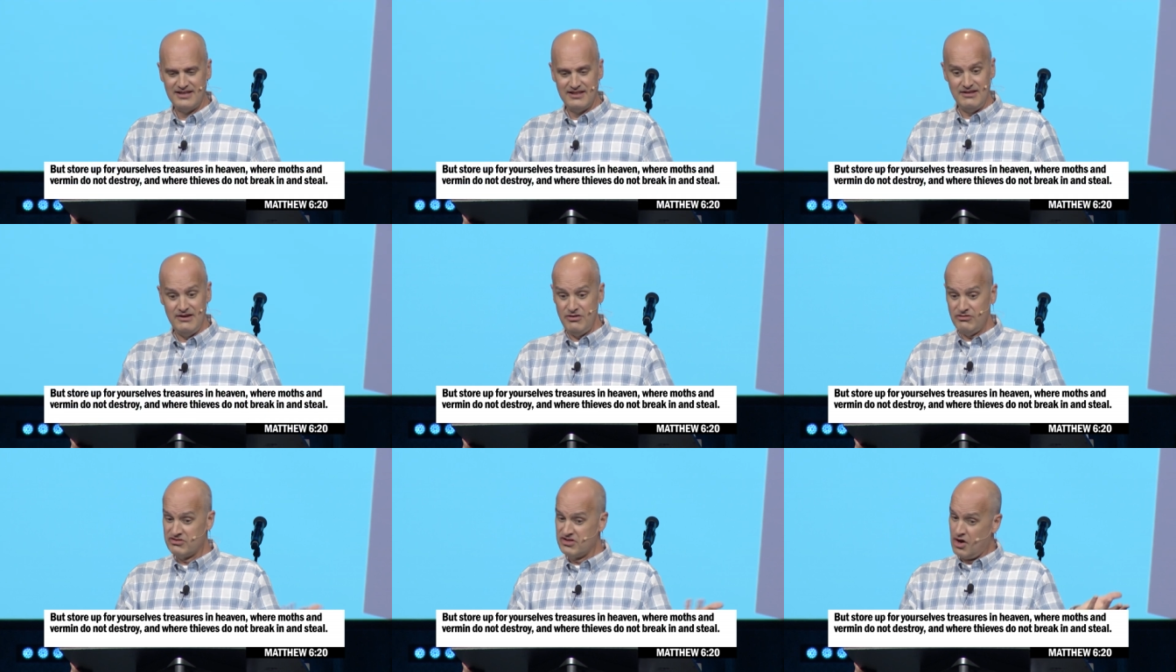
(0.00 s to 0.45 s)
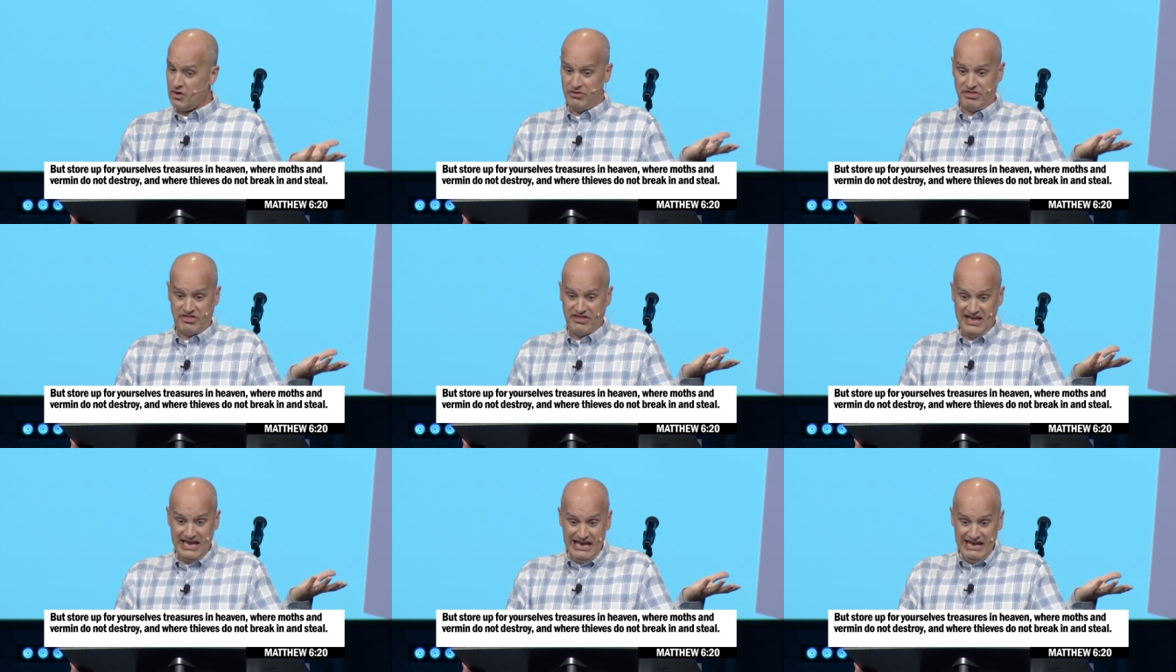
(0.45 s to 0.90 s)
There's no
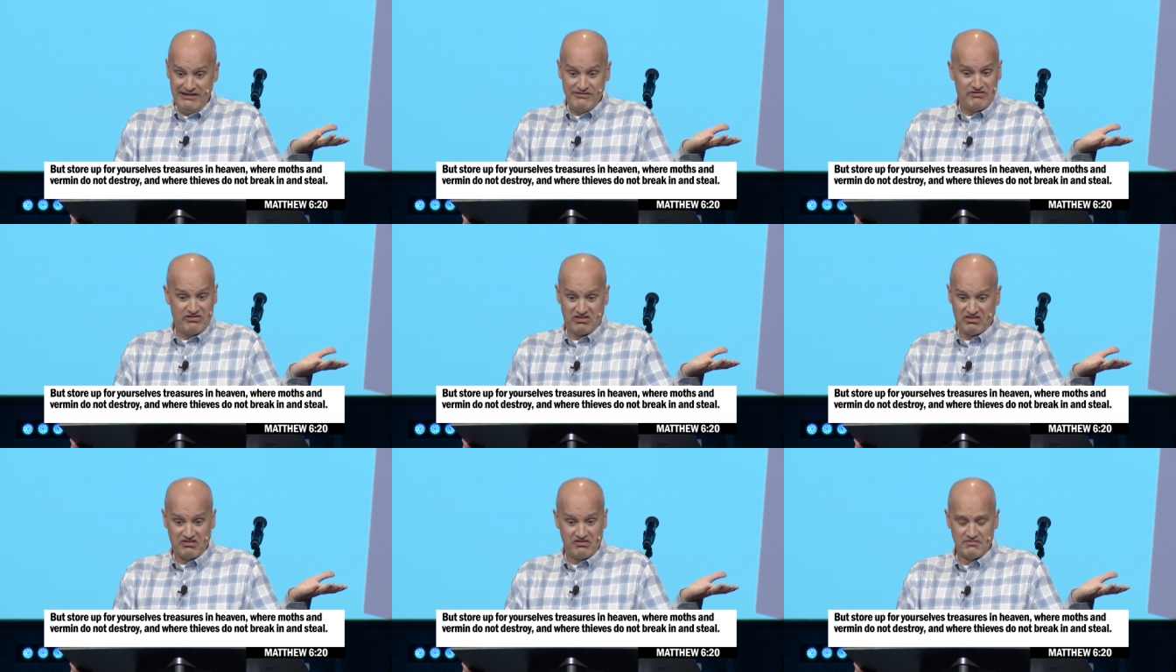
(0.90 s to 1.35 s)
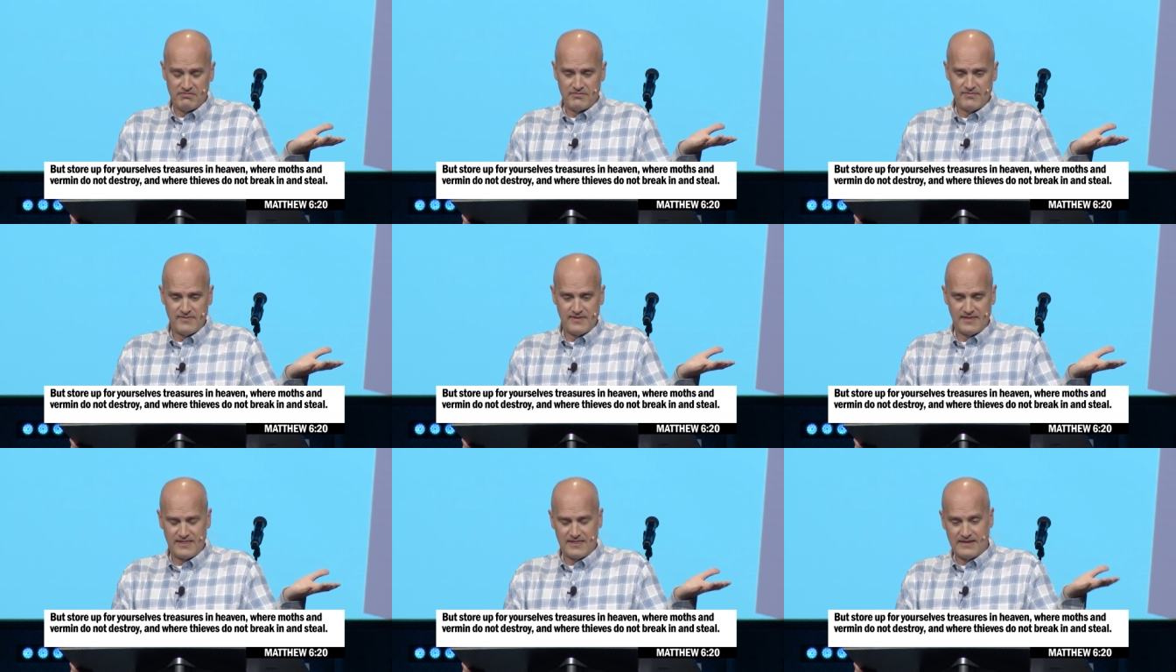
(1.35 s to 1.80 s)
thieves.
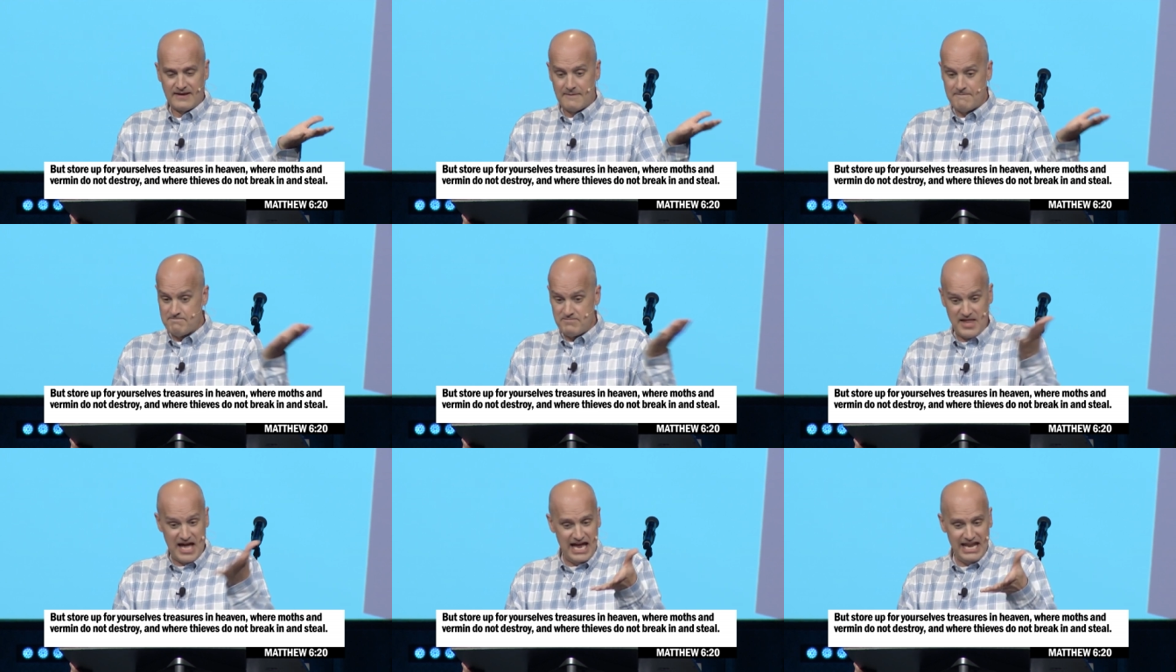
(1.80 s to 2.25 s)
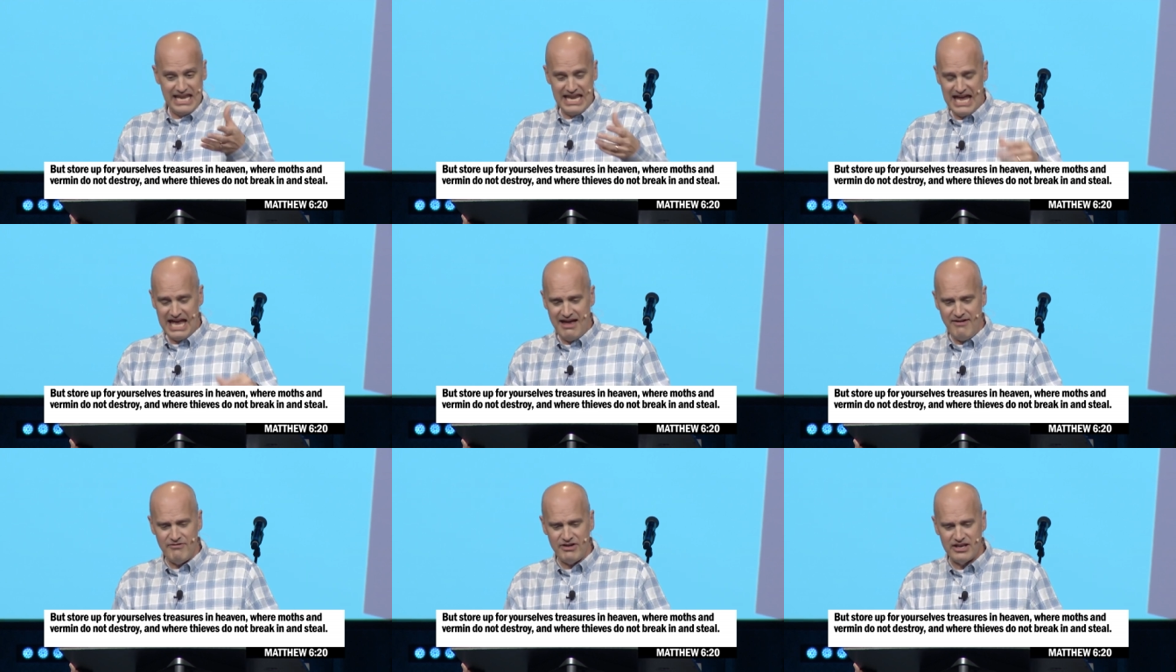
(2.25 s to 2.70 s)
Not in
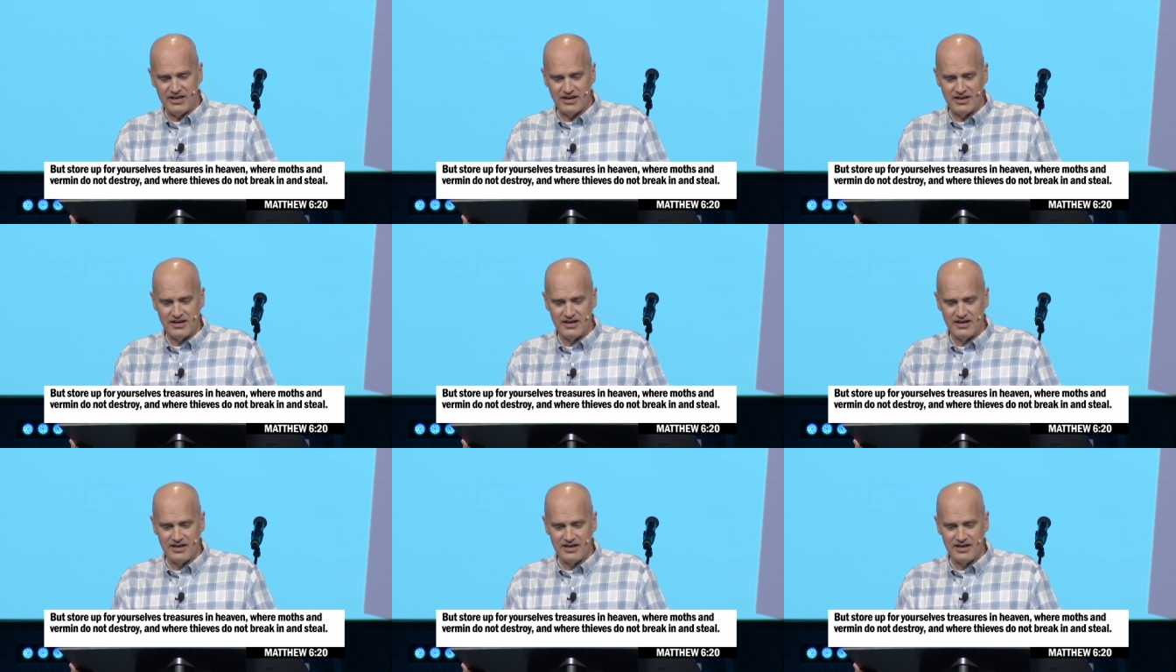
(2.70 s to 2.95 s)
heaven.